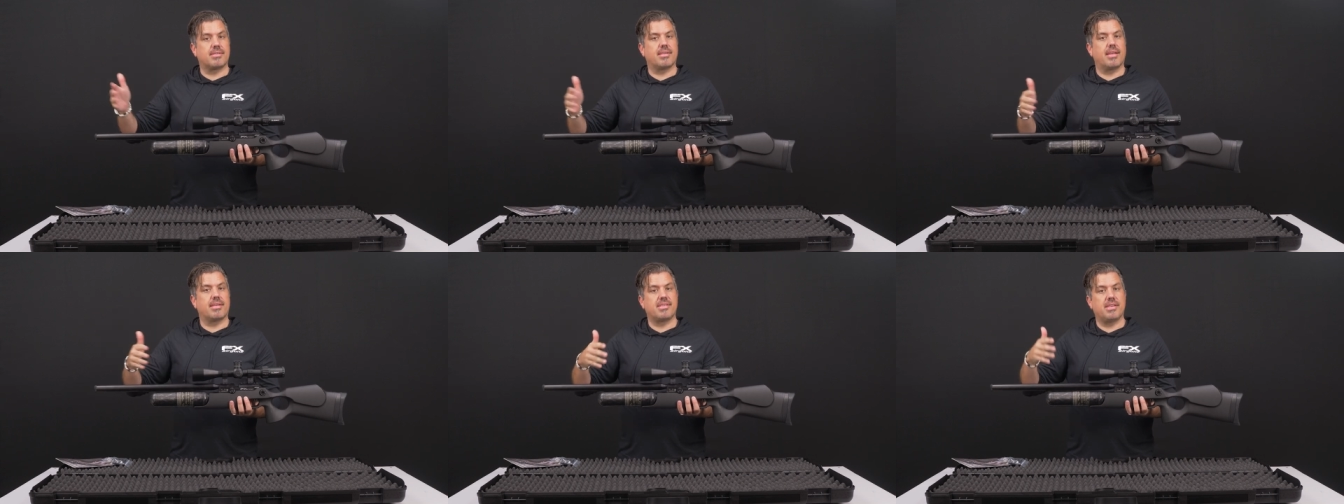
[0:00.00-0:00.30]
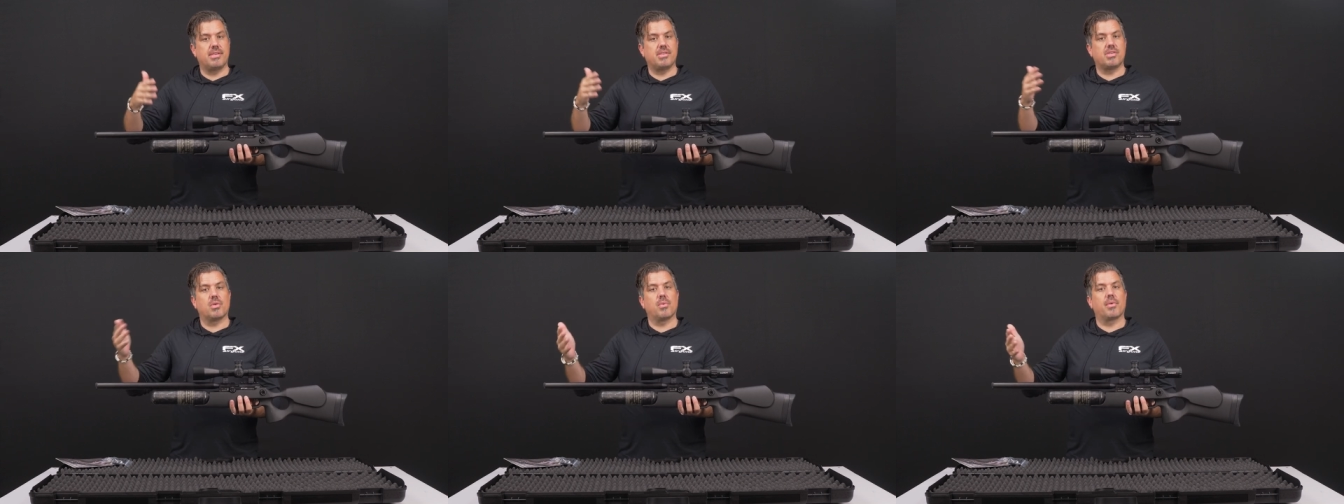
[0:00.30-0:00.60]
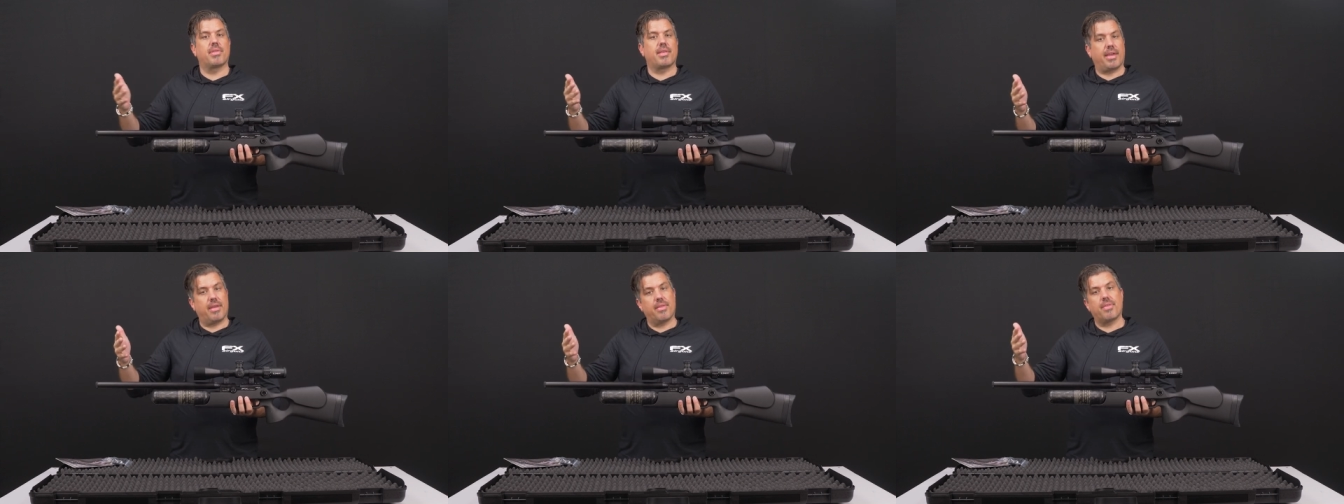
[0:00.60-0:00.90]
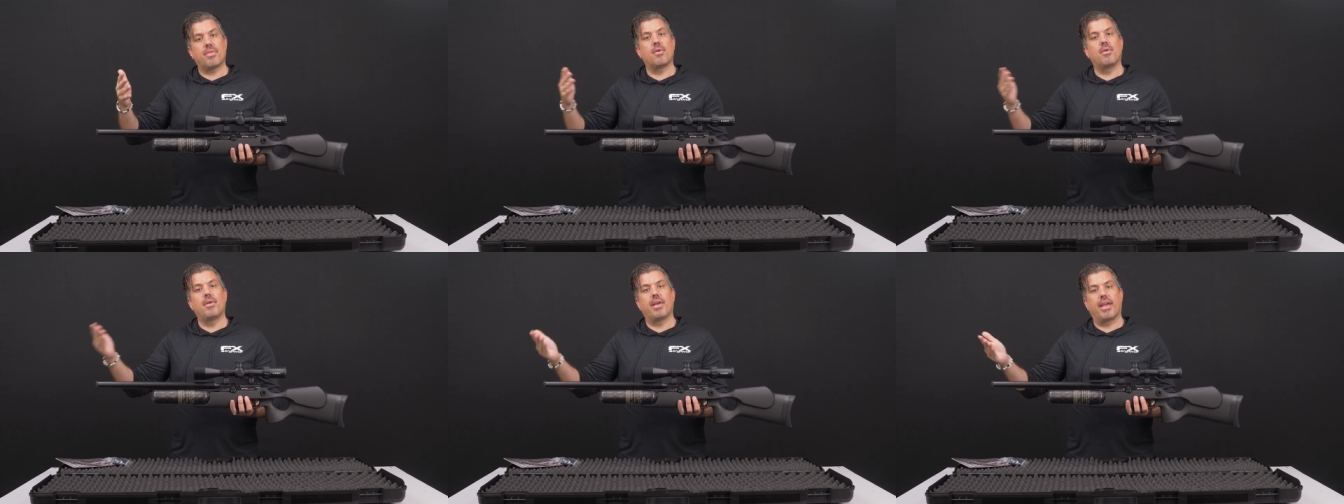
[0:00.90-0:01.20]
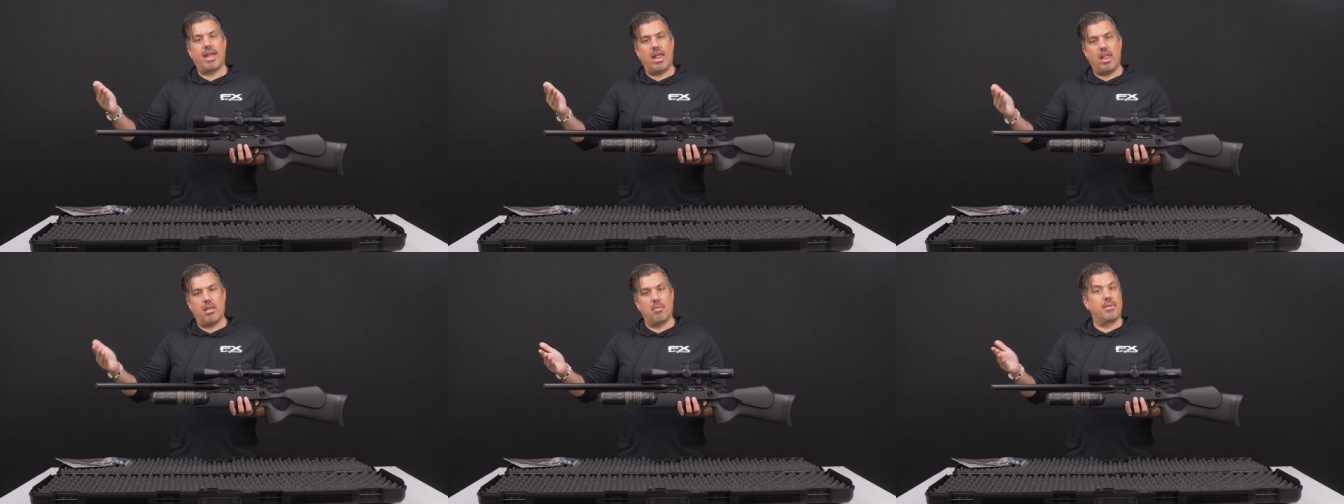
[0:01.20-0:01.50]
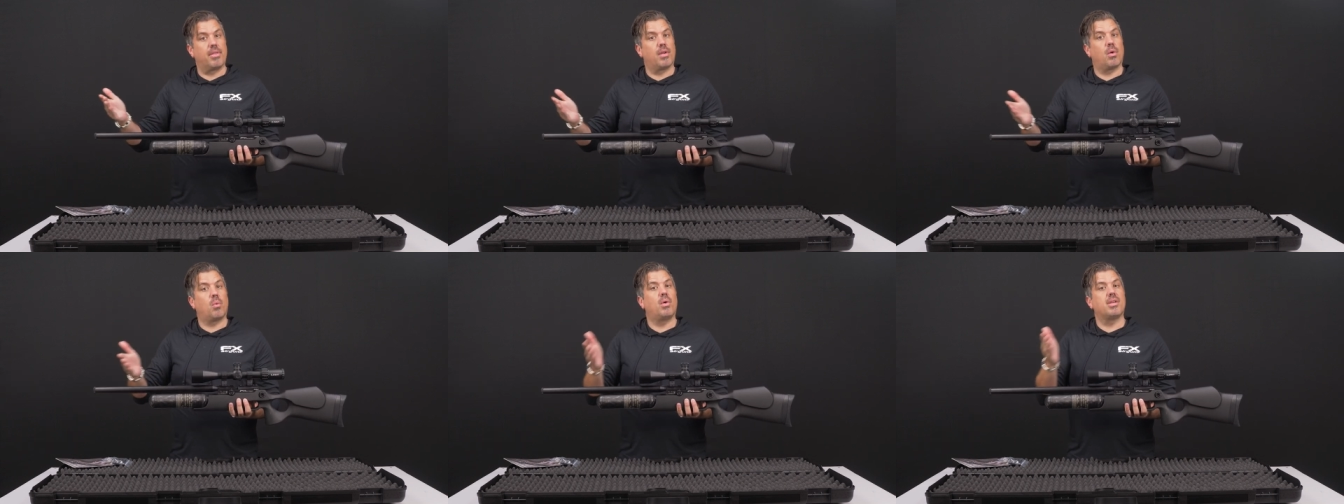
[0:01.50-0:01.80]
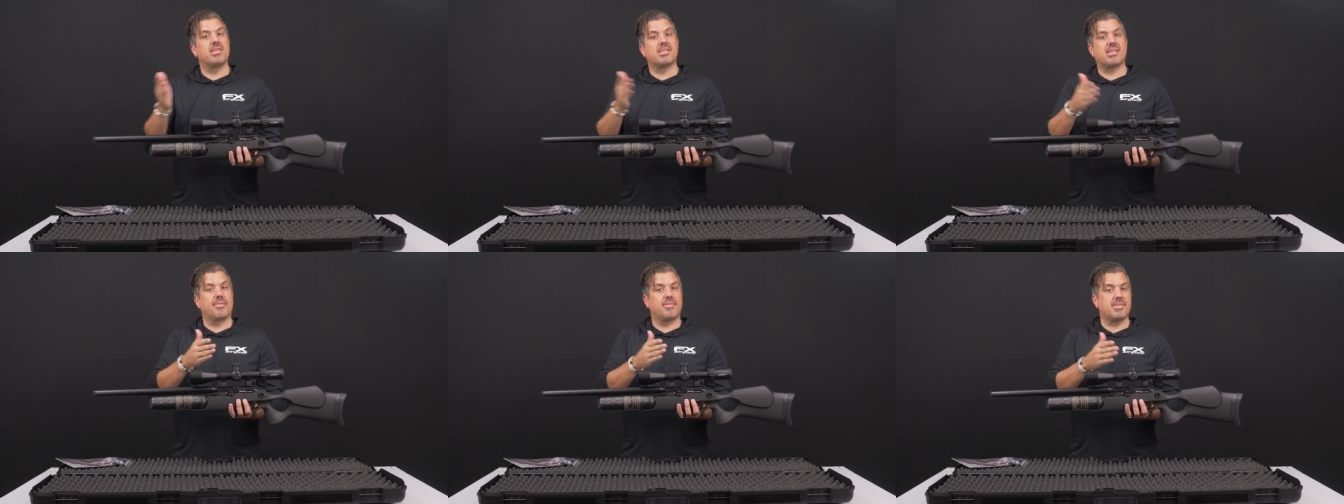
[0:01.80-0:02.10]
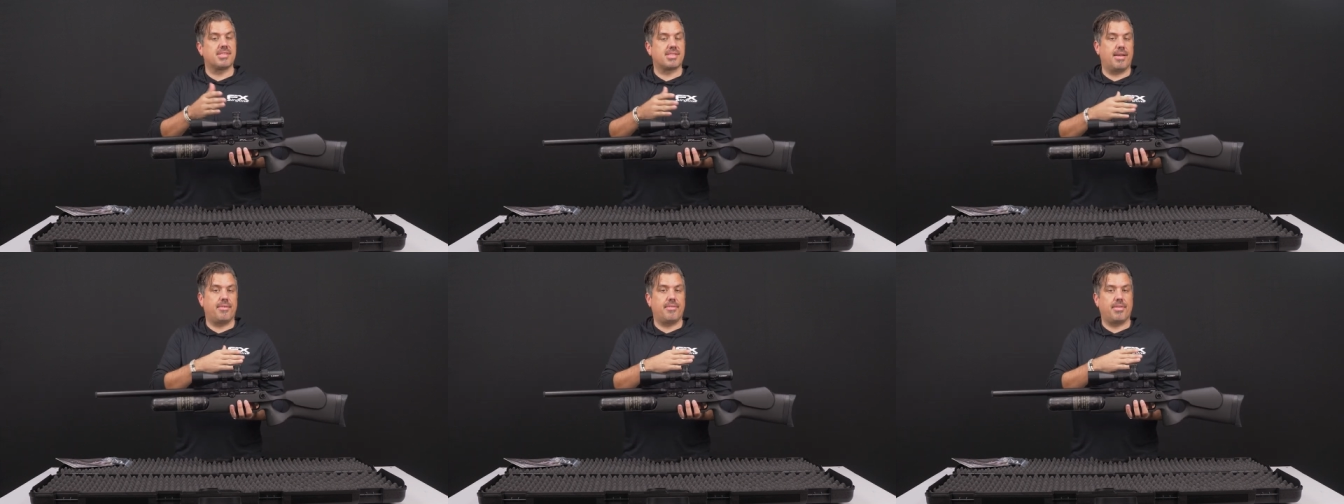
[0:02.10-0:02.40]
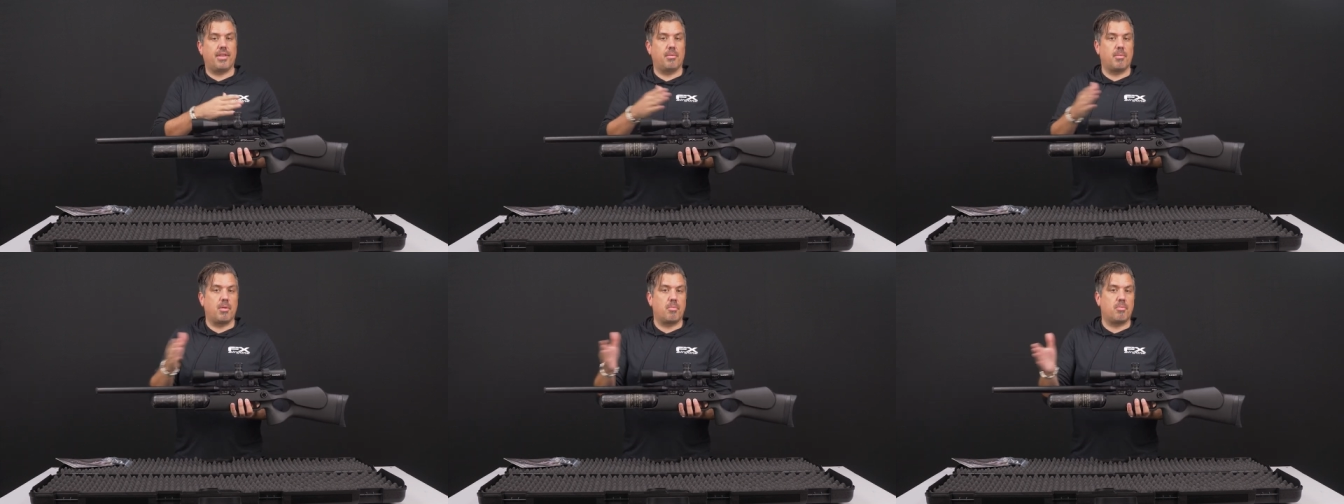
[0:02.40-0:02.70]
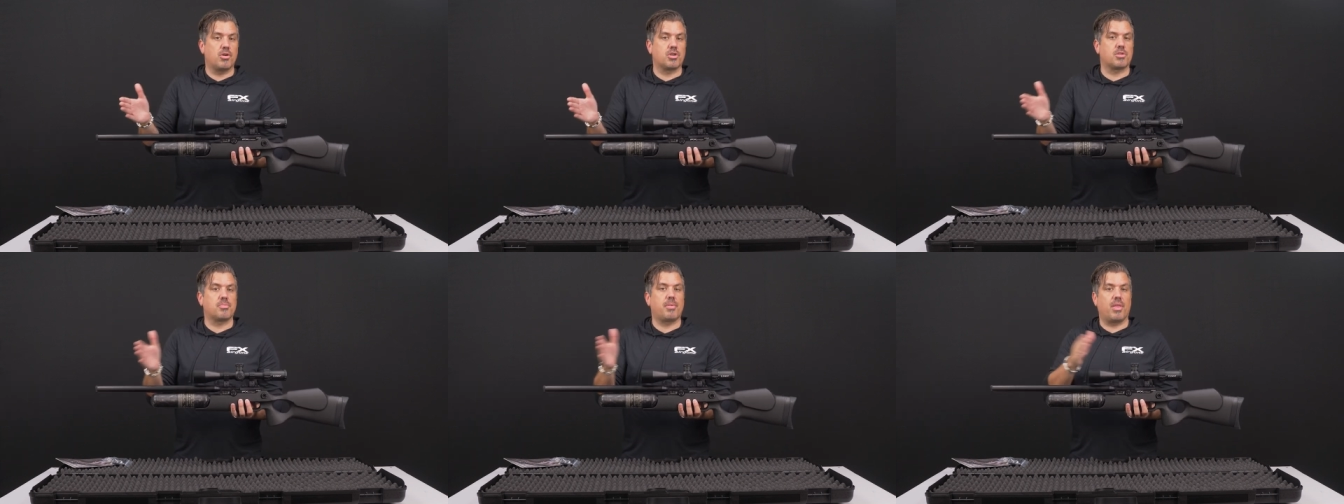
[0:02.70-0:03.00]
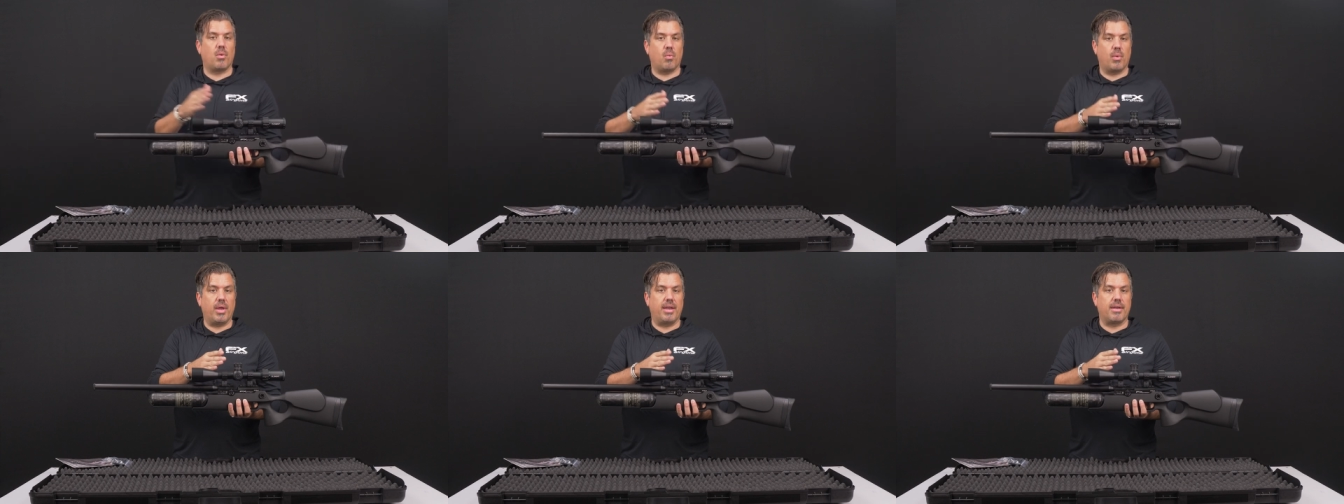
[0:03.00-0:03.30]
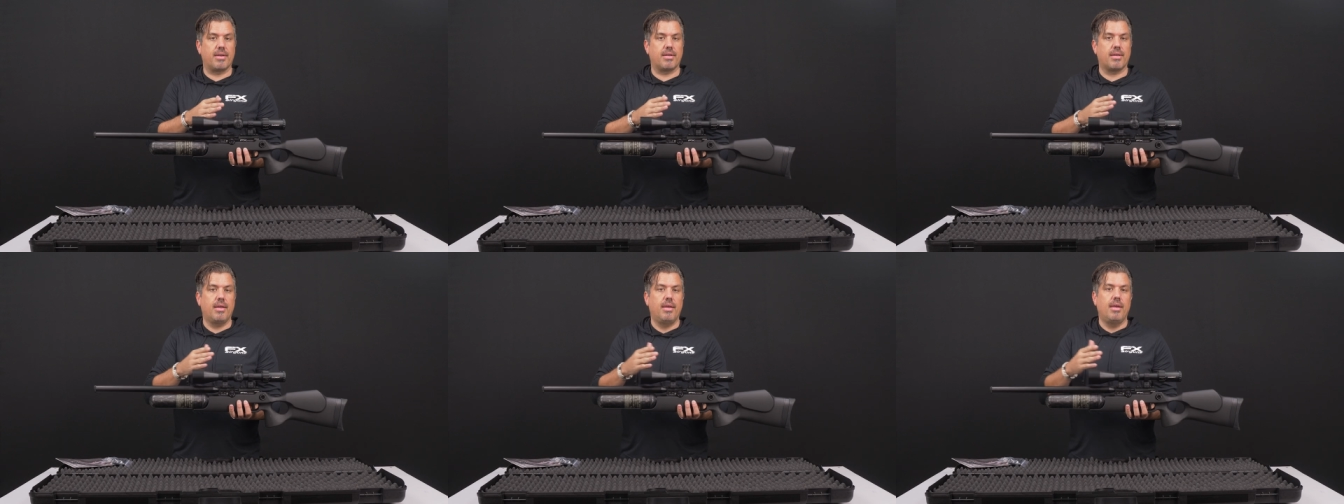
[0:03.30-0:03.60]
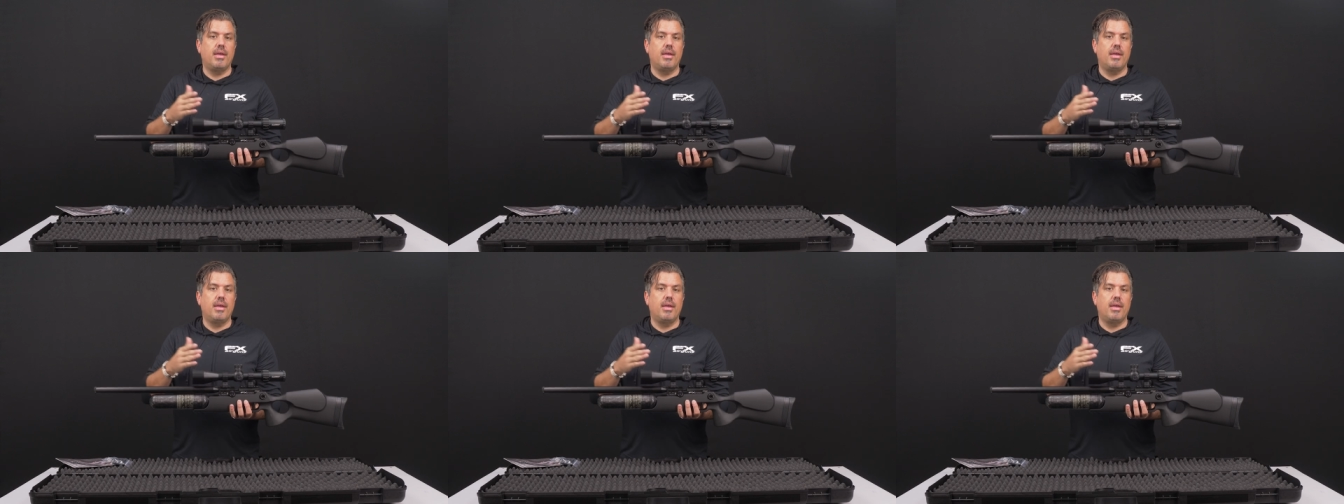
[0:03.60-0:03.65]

that's easier with like a 30 caliber than a 177 that'll be pushed by the wind.